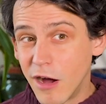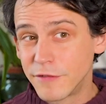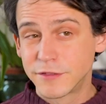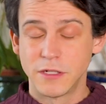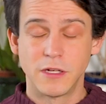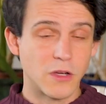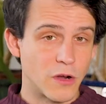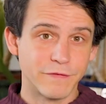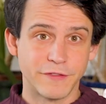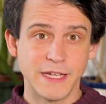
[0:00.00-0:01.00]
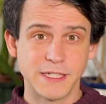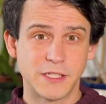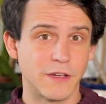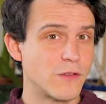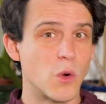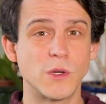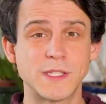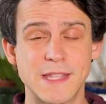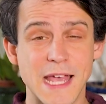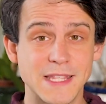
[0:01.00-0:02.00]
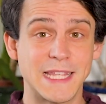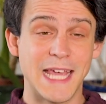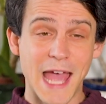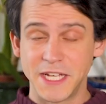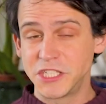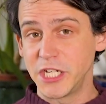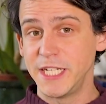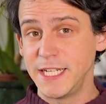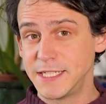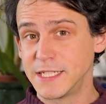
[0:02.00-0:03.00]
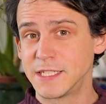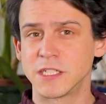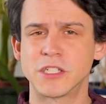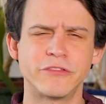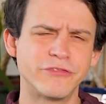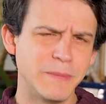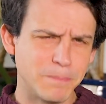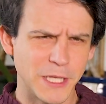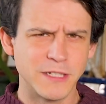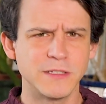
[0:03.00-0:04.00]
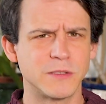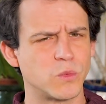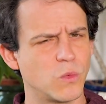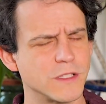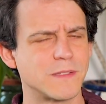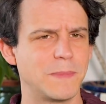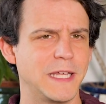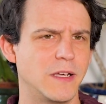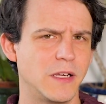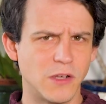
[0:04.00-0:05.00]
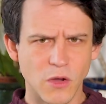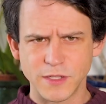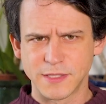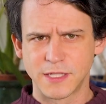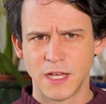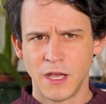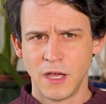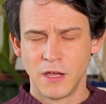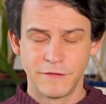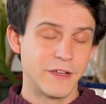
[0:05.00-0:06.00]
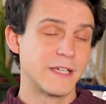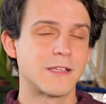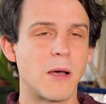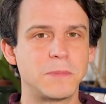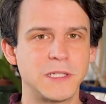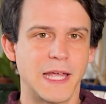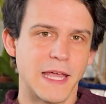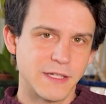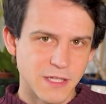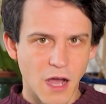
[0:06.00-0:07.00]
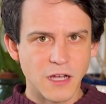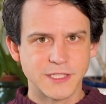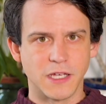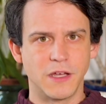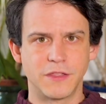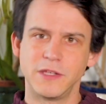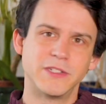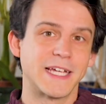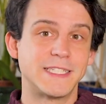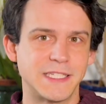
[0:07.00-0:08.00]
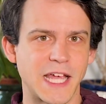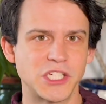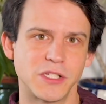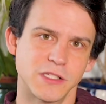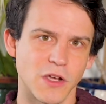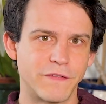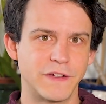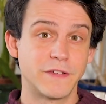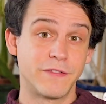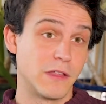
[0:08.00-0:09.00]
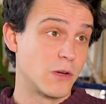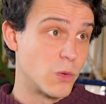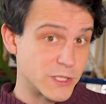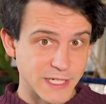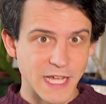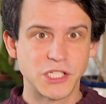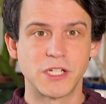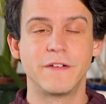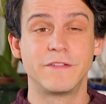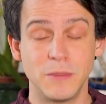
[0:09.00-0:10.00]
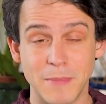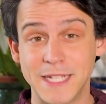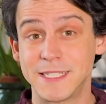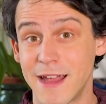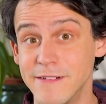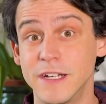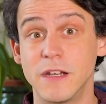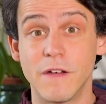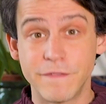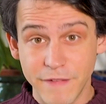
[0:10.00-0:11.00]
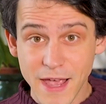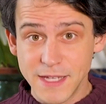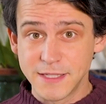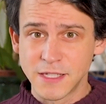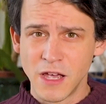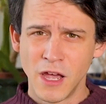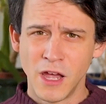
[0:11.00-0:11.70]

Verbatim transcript: after a conflict, of course, there's the energy needed to rebuild what's been lost. For example, in Gaza, the United Nations Office for the Coordination of Humanitarian Affairs